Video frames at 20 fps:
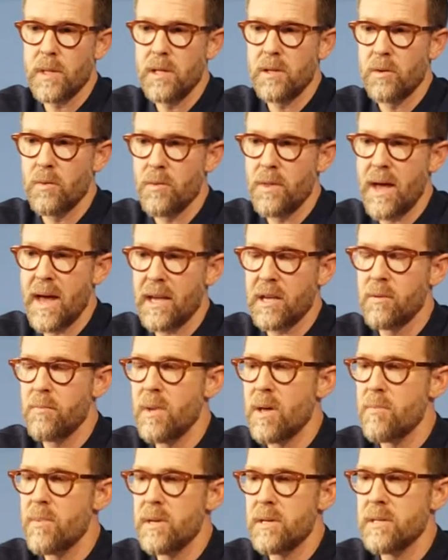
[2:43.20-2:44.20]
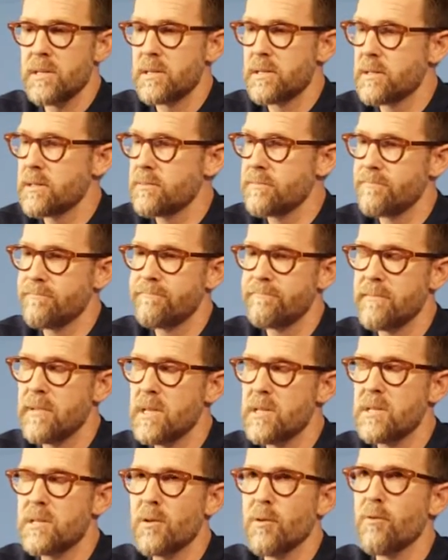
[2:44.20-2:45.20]
that commitment is
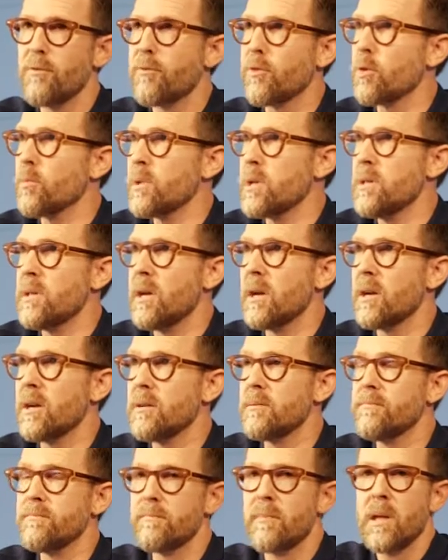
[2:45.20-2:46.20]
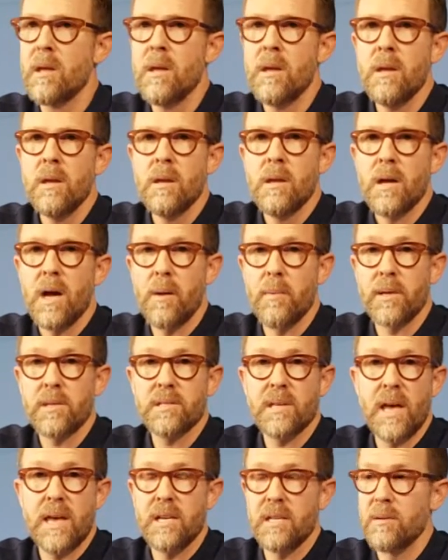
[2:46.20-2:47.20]
still firmly there. And I'm
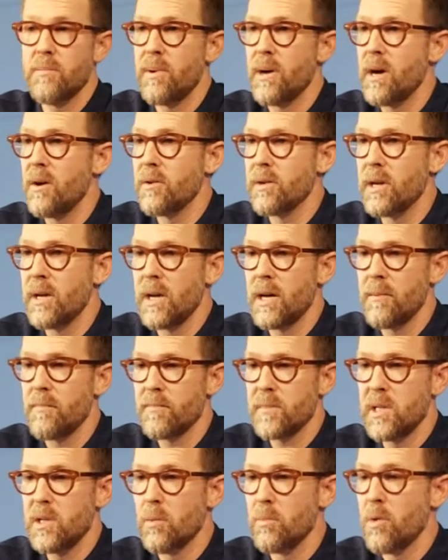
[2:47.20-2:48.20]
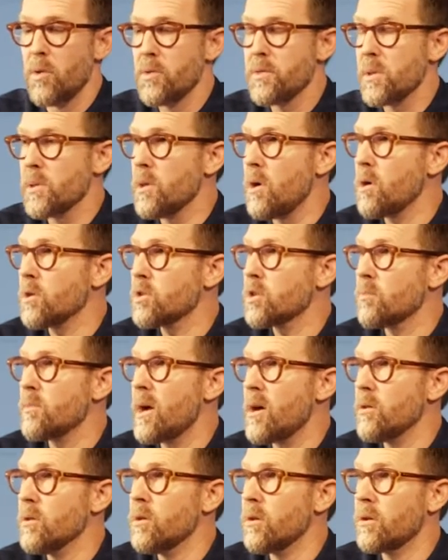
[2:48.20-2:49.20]
excited about both the long-term
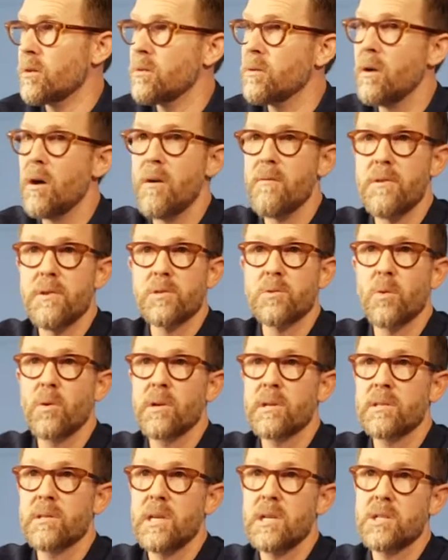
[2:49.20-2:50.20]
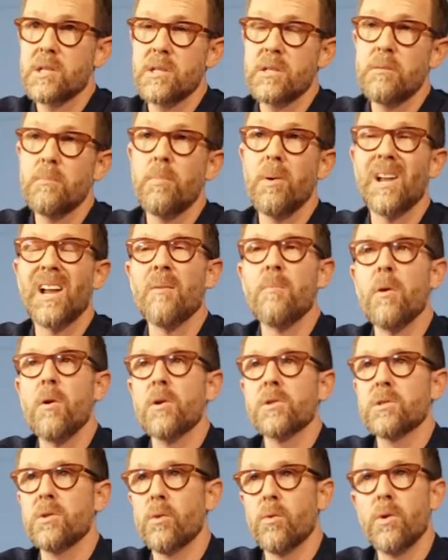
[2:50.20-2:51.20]
outlook of this organization, but I'm
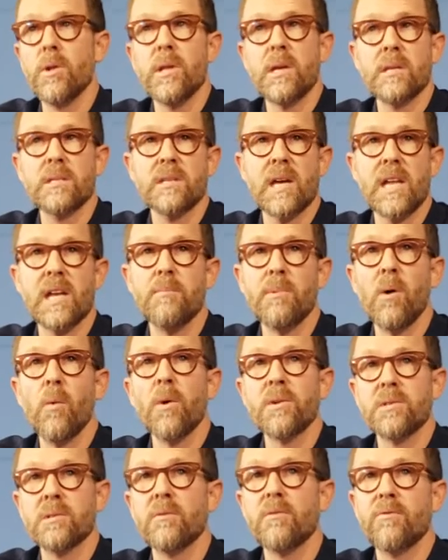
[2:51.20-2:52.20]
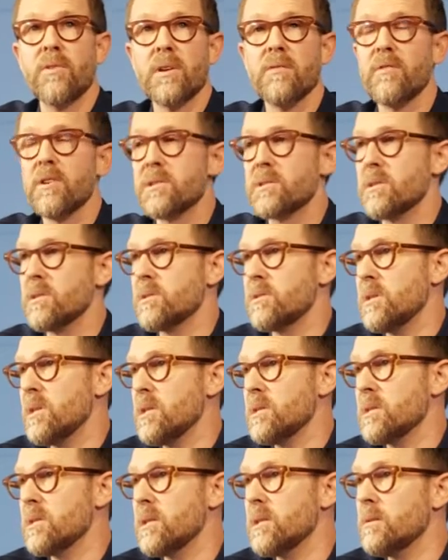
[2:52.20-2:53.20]
also really excited about what's in front of us this
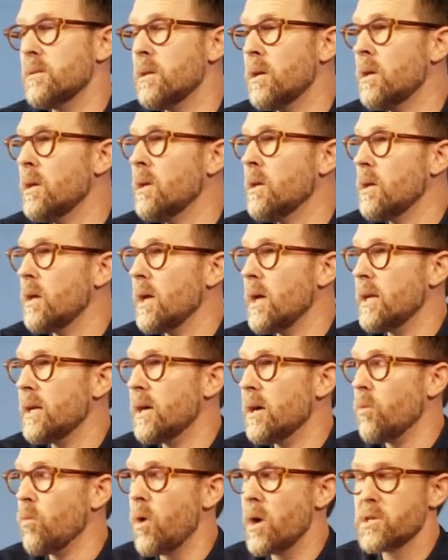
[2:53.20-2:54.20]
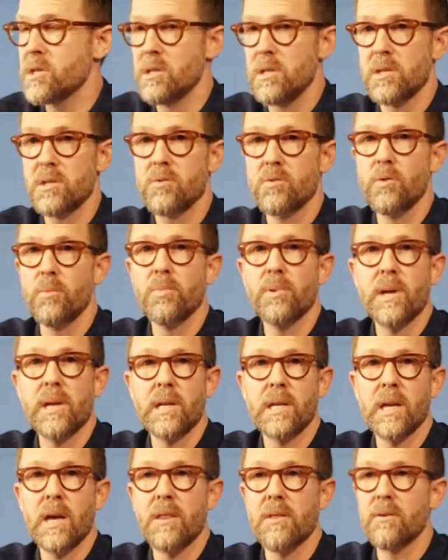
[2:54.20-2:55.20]
season and watching this group play
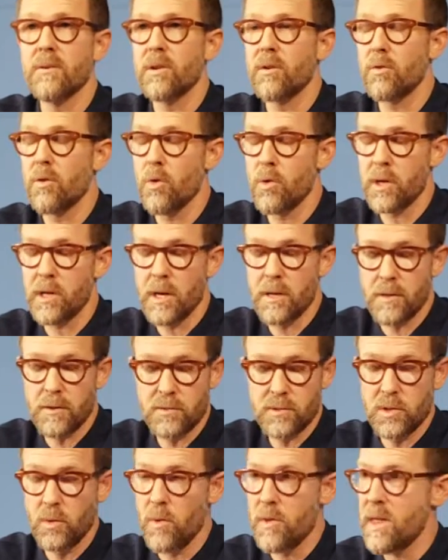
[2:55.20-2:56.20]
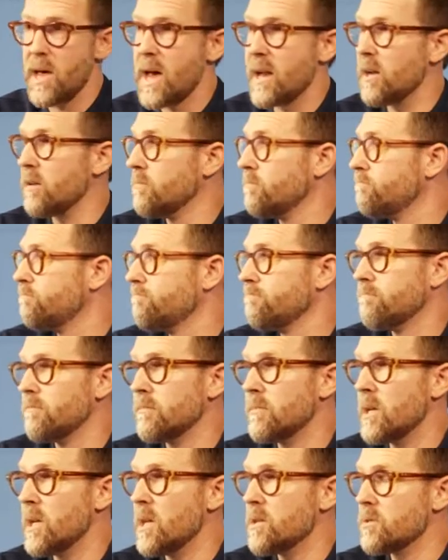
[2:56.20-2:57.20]
together and grow together. So with that, I'll
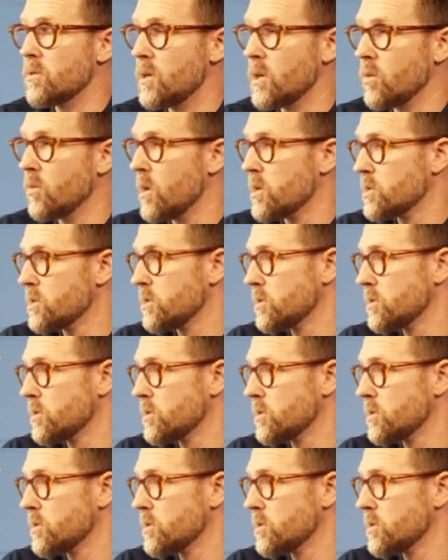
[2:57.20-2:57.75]
answer any questions.